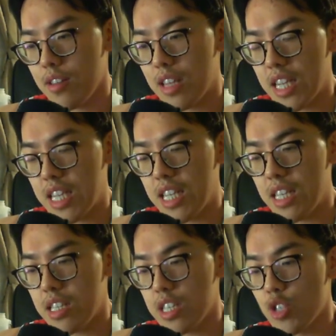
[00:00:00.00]
like
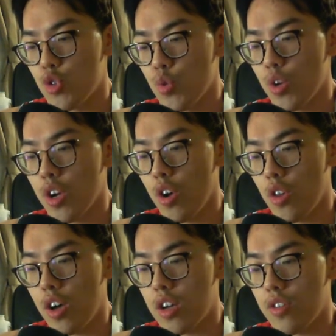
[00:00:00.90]
he's doing a
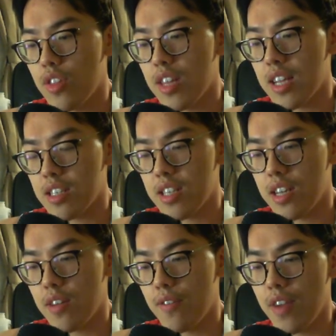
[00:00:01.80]
lot of things that
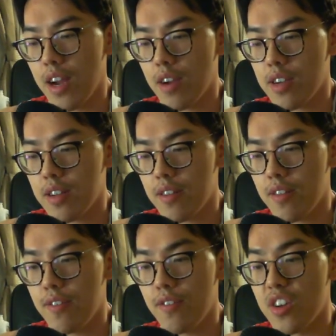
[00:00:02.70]
are very
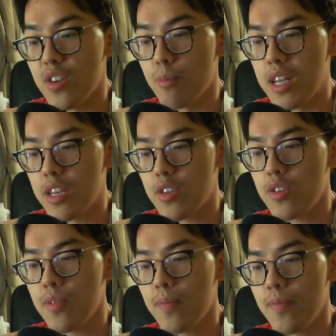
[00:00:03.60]

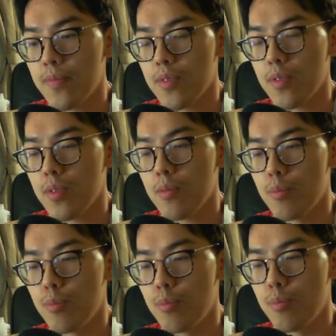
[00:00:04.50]
fundamental,
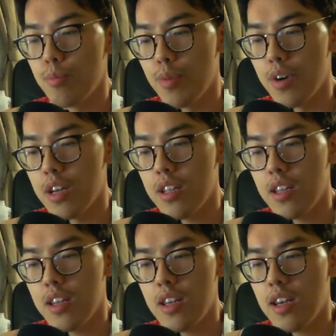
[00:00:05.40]
but
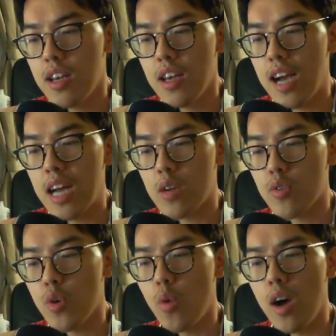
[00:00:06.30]
I don't
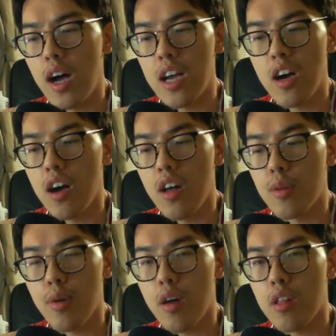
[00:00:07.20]
know why other
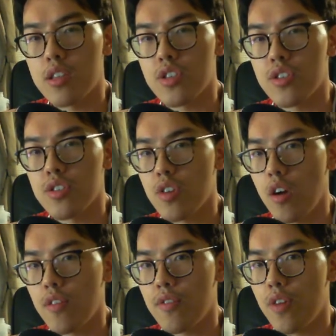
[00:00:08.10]
politicians
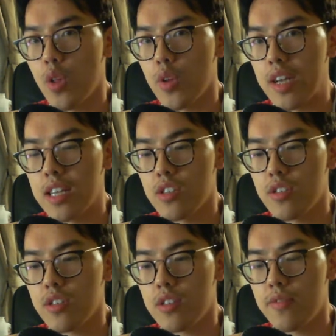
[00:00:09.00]
aren't following his
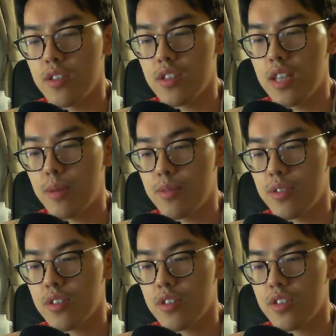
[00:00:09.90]
footsteps,
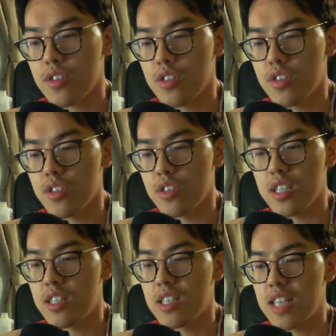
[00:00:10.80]
because this is
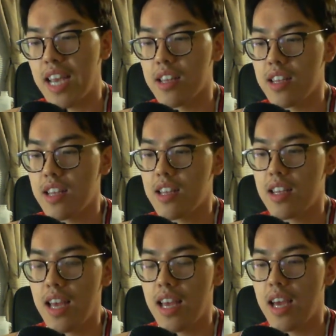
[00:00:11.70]
insane
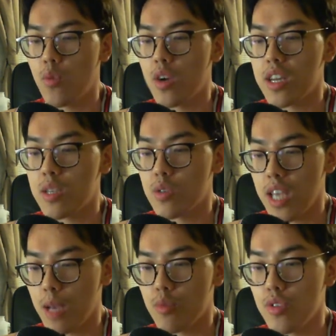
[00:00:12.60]
at what he was
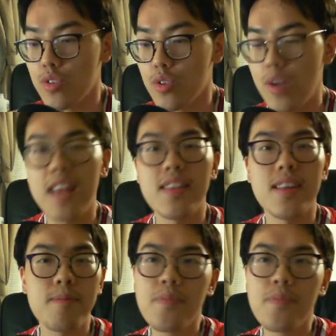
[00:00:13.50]
able to do. And then